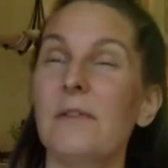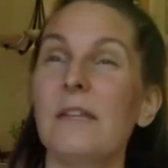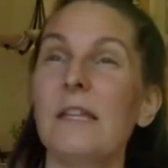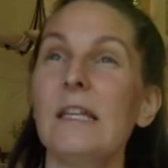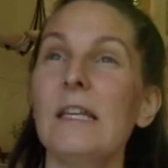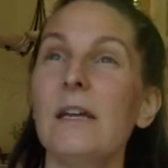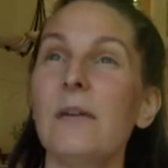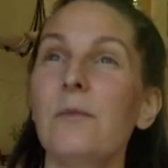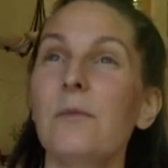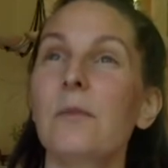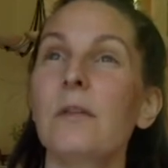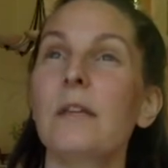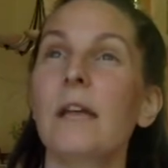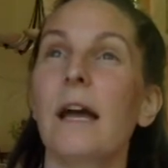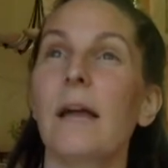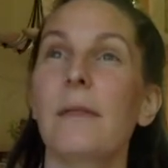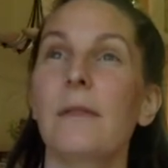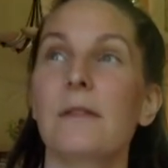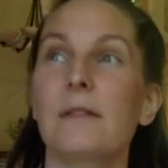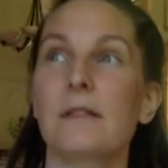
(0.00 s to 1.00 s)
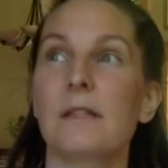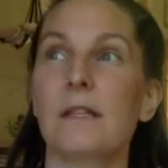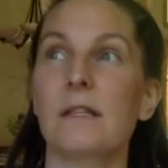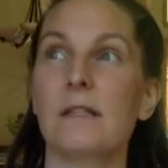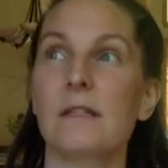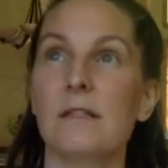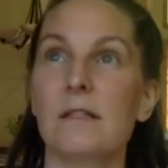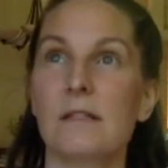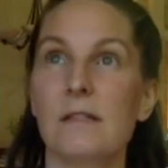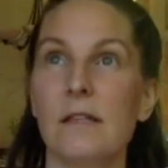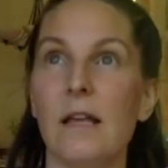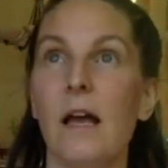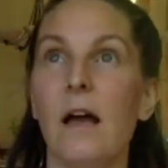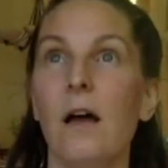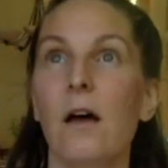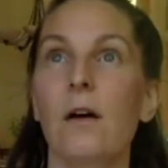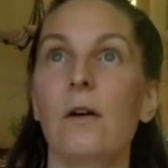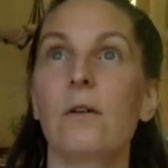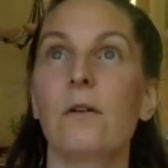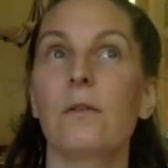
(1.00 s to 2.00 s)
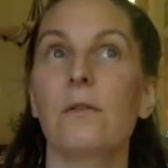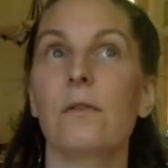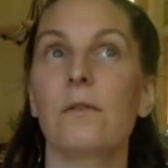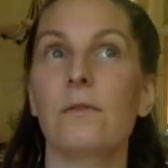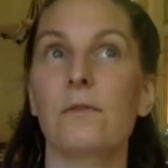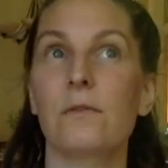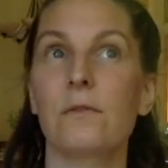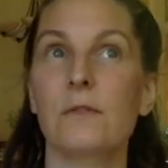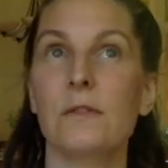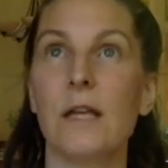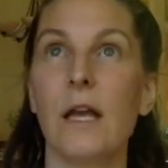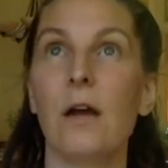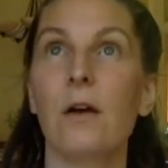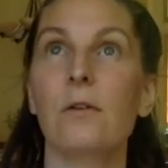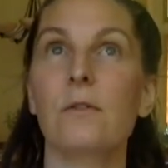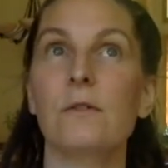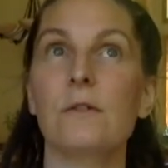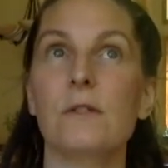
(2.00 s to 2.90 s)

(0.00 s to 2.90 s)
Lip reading: think I really had this like sound